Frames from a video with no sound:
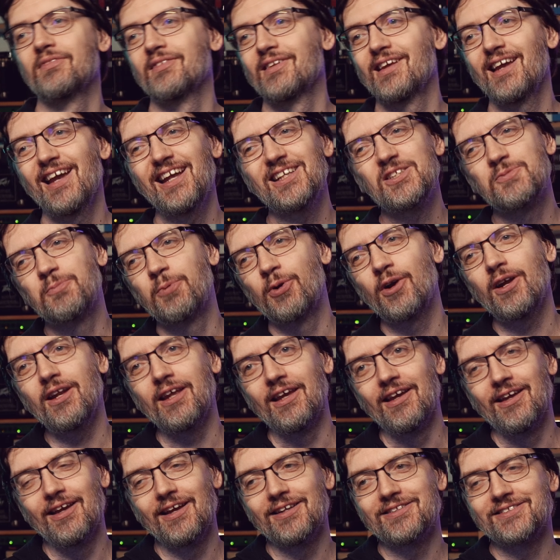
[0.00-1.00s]
It's
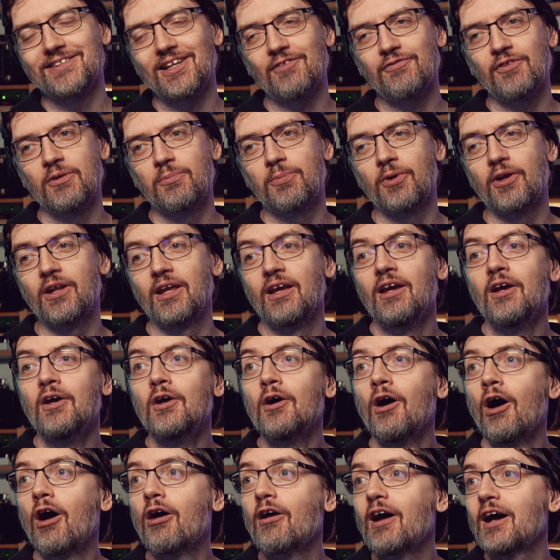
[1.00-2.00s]
pretty. It's definitely pretty.
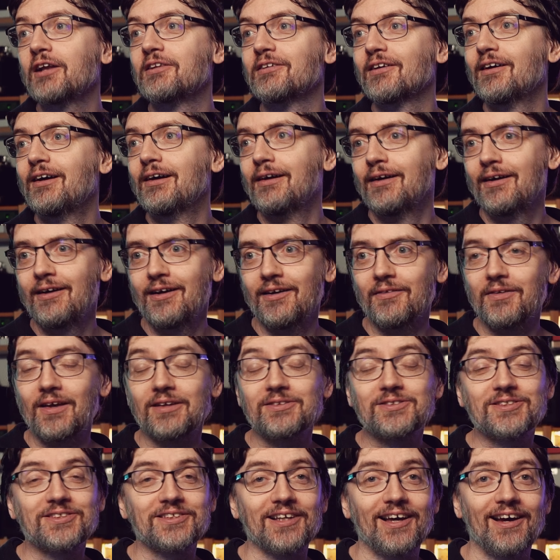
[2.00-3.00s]
All right,
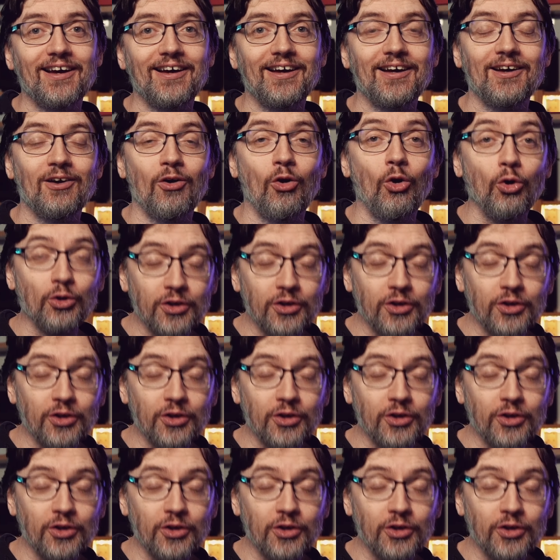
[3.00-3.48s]
that's all